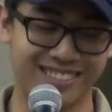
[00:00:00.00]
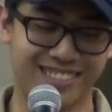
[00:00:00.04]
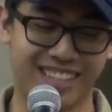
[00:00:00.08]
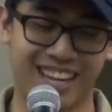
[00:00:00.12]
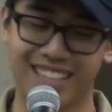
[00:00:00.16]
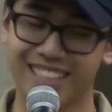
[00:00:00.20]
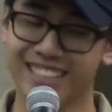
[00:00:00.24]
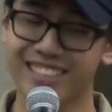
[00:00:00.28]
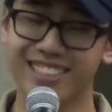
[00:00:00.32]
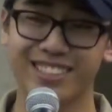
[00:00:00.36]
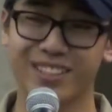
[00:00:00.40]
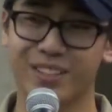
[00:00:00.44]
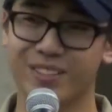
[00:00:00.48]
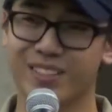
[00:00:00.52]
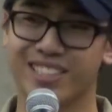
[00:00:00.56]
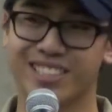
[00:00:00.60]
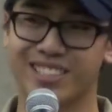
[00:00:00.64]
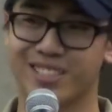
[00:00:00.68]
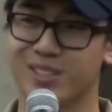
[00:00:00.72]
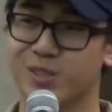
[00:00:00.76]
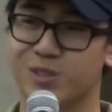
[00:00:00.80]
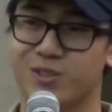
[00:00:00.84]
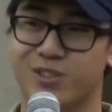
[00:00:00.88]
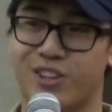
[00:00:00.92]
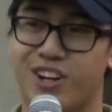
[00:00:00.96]
I didn't know that
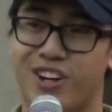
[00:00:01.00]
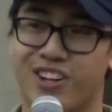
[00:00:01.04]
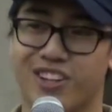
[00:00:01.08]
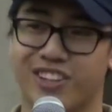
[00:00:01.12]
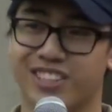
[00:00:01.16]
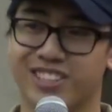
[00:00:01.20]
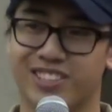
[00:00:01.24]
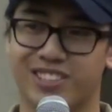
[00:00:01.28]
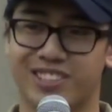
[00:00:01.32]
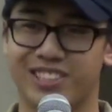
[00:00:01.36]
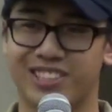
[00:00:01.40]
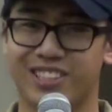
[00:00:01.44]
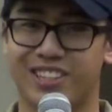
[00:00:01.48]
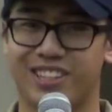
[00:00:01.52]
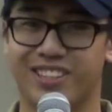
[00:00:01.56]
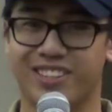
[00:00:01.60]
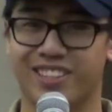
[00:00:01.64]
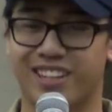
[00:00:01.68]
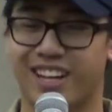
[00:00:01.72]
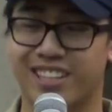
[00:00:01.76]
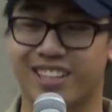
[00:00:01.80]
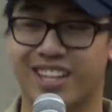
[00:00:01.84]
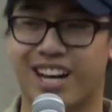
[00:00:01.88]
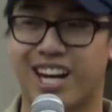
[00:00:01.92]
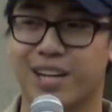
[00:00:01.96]
this was wrong until a
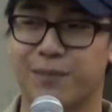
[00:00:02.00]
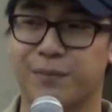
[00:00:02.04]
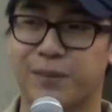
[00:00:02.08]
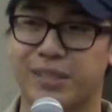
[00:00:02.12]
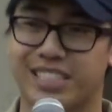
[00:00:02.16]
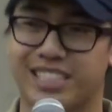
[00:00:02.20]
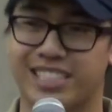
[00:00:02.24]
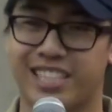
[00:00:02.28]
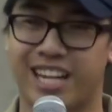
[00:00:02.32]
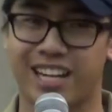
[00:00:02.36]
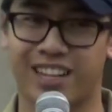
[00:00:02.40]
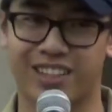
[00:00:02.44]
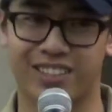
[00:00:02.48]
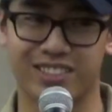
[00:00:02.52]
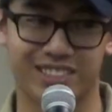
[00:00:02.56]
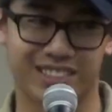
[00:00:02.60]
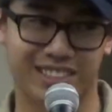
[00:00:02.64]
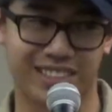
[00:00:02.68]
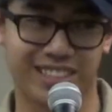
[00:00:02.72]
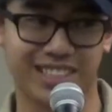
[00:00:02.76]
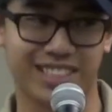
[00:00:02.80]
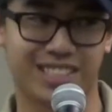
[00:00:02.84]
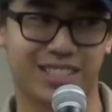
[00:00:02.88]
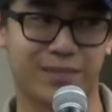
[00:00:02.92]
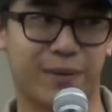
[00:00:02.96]
young, anonymous child
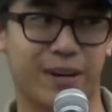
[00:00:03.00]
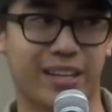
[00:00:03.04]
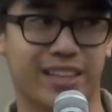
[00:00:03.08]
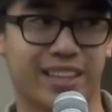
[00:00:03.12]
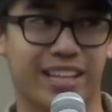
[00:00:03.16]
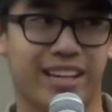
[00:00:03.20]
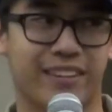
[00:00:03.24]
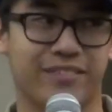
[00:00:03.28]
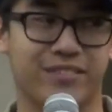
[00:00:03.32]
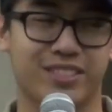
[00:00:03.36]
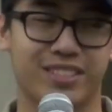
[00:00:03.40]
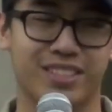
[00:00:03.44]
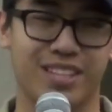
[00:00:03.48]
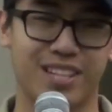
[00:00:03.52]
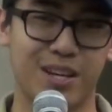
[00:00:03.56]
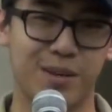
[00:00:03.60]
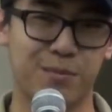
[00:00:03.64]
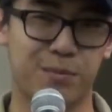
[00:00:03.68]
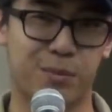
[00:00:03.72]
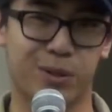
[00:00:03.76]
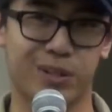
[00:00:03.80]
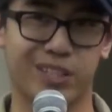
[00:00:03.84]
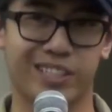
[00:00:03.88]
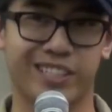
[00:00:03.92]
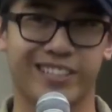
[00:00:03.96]
sitting to my
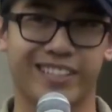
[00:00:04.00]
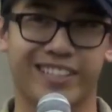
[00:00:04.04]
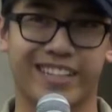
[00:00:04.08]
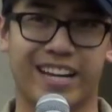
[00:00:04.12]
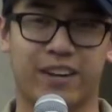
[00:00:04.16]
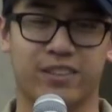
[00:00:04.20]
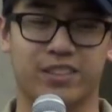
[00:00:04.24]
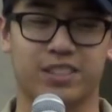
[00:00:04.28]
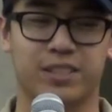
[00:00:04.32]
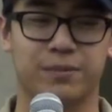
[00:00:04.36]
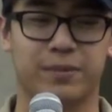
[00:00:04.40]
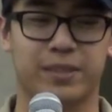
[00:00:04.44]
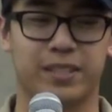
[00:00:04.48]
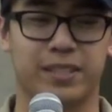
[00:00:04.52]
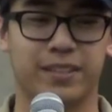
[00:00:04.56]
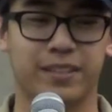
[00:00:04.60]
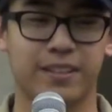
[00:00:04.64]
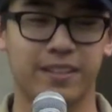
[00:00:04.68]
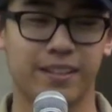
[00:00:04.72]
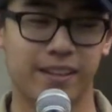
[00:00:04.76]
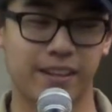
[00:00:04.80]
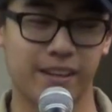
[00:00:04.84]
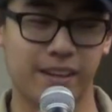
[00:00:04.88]
left pointed it out to me.